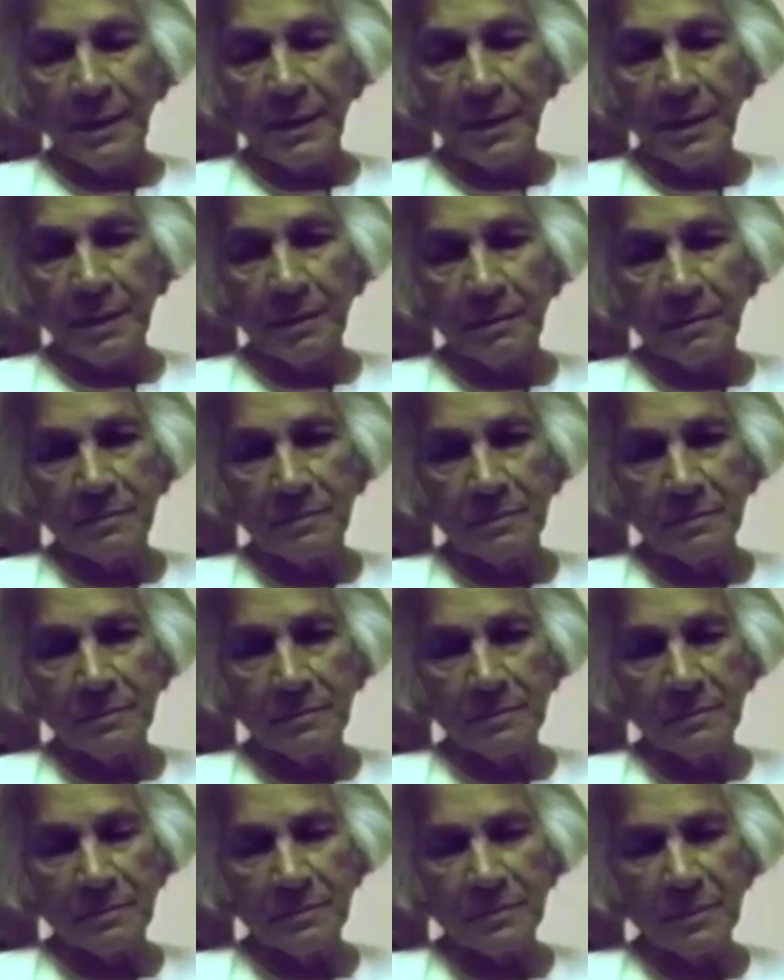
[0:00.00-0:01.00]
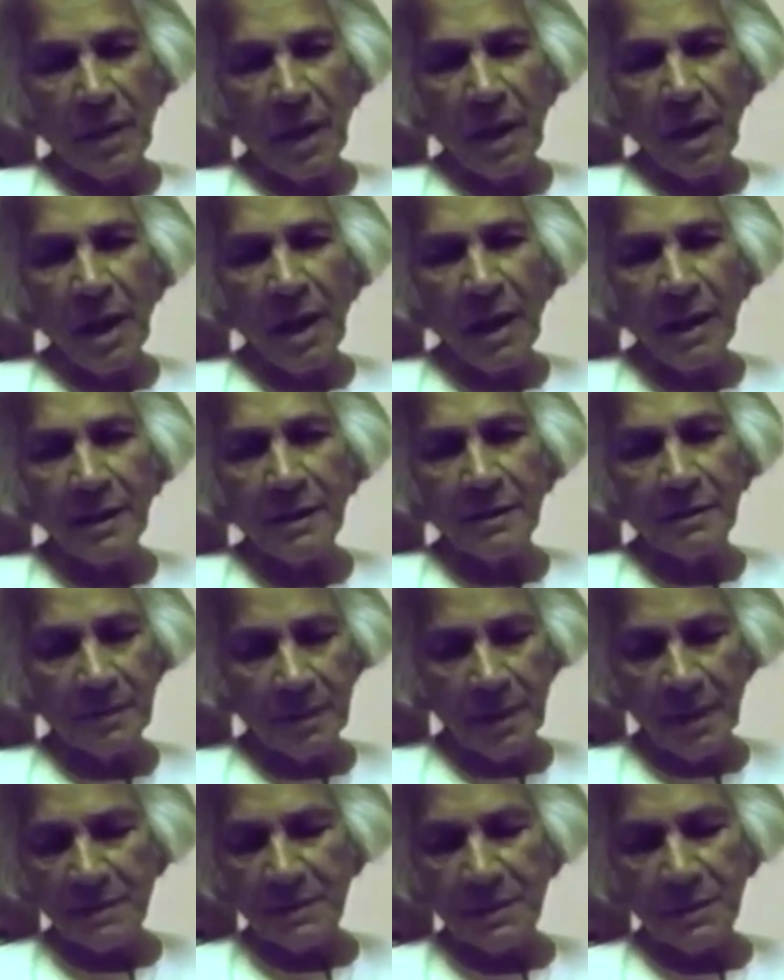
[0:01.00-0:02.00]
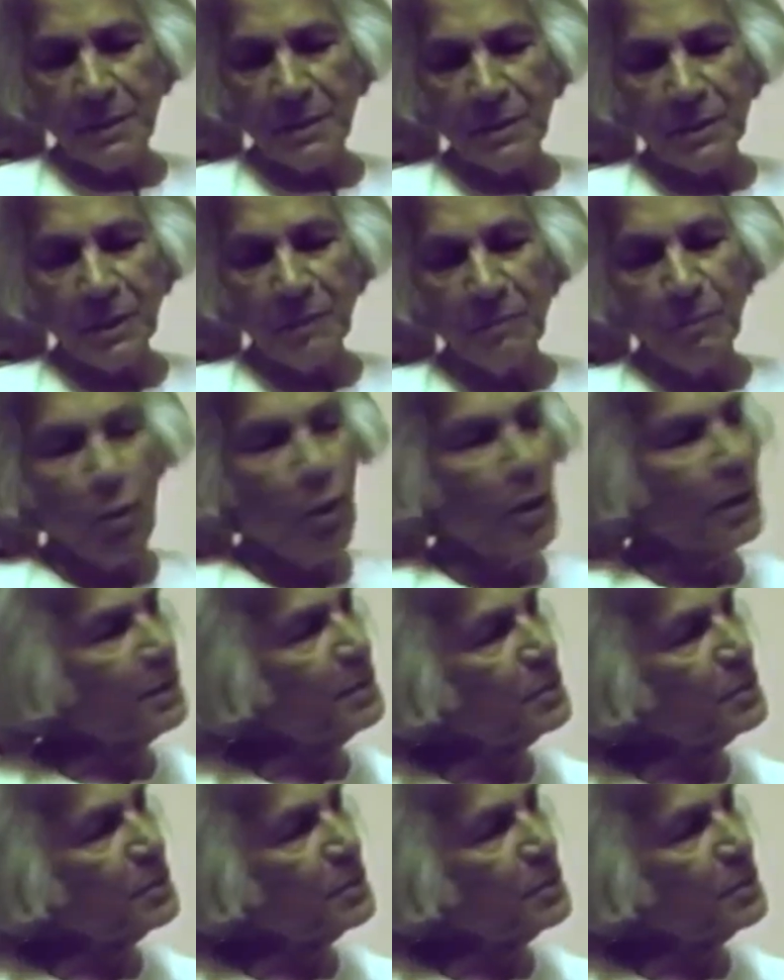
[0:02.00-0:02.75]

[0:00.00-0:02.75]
in Gudiwada. And I, as a little